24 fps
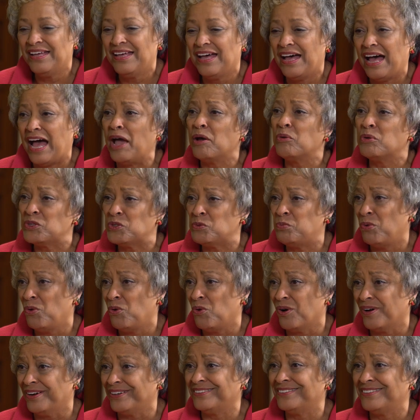I was
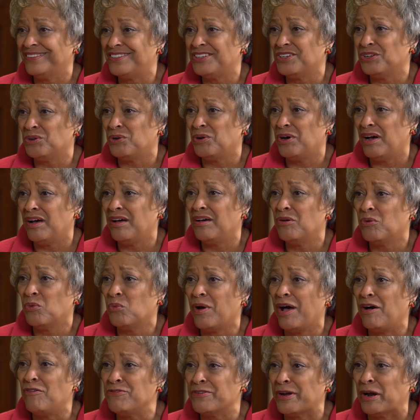born to a
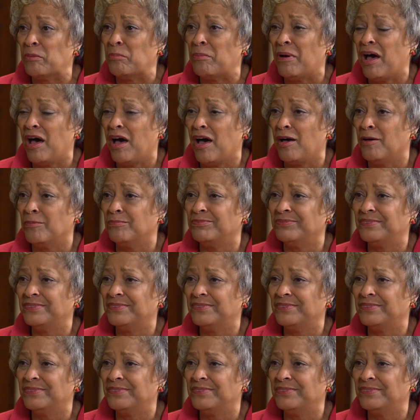welfare mom,